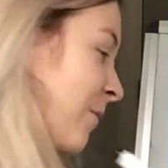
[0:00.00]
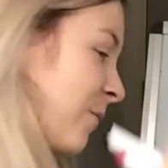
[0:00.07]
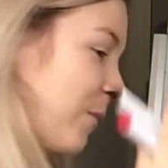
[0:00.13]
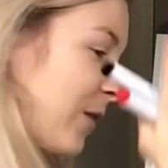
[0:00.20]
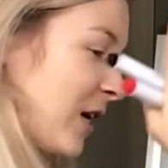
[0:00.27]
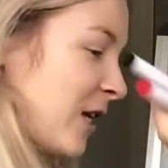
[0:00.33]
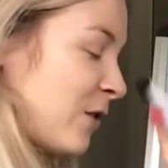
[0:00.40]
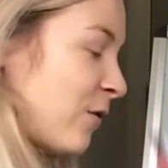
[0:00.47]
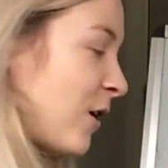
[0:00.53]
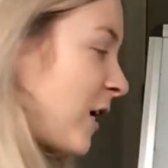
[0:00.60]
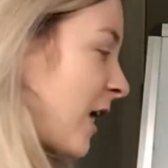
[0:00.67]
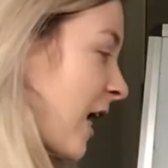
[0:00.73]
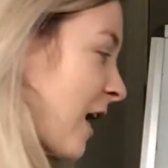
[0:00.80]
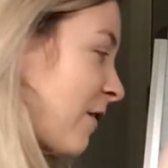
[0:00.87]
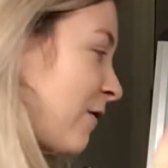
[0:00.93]
He's very
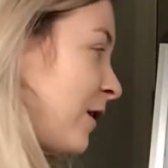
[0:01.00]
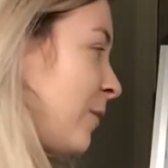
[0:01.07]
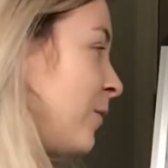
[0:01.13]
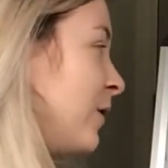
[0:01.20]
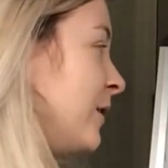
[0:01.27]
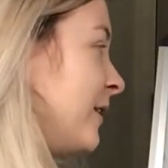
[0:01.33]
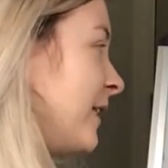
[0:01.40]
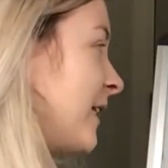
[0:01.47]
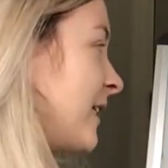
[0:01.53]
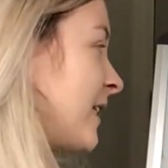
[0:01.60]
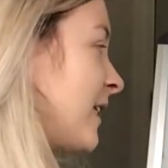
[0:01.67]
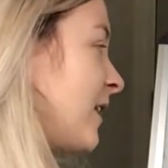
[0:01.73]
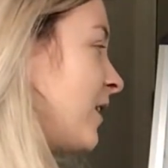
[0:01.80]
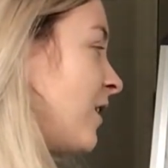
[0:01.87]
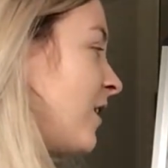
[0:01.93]
careful at putting things in a
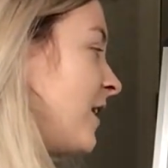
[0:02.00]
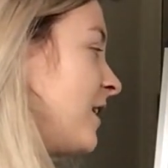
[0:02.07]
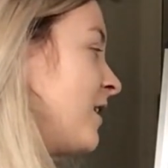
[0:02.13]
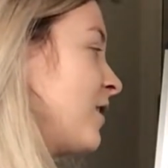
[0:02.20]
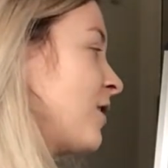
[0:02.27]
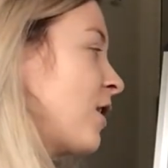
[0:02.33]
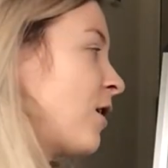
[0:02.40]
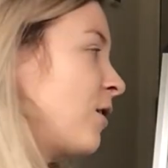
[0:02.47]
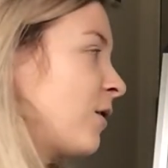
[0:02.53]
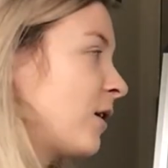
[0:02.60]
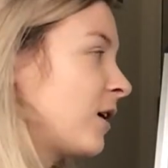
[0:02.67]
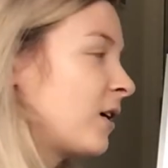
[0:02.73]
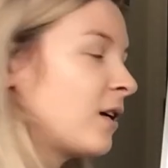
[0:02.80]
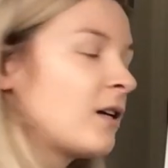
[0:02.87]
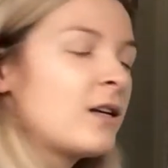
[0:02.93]
line, so
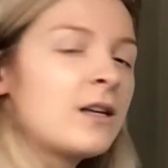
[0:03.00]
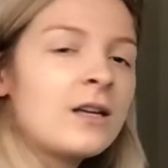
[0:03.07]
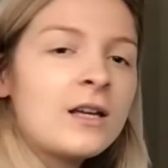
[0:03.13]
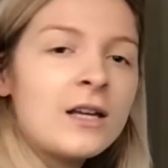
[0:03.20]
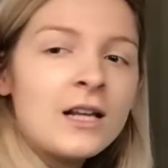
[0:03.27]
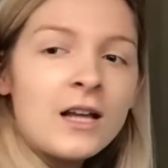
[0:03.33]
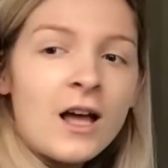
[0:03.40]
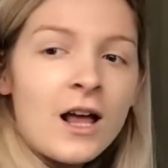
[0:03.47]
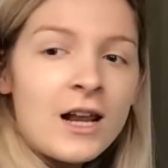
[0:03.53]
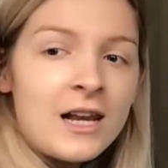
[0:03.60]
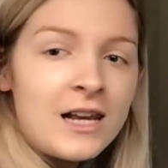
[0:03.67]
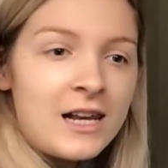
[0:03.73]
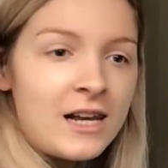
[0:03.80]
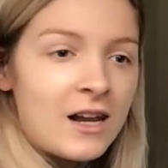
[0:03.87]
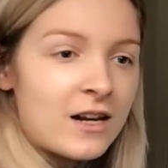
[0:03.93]

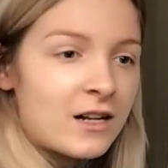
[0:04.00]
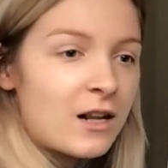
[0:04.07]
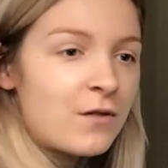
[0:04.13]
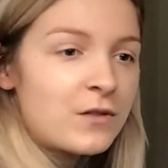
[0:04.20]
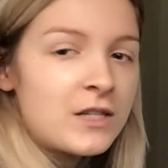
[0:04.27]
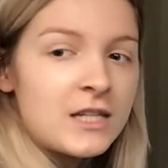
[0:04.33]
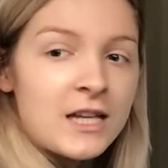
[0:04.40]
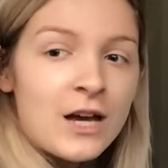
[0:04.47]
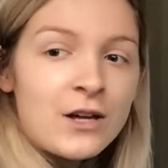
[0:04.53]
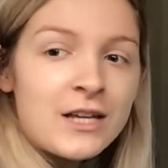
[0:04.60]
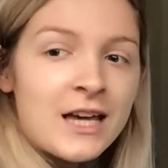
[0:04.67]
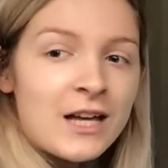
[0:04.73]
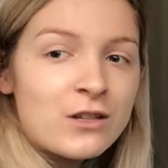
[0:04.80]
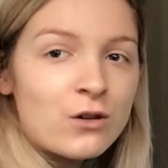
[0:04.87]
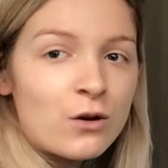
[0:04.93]
I'd love to see how you
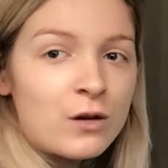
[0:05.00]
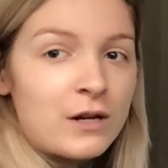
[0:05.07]
get on.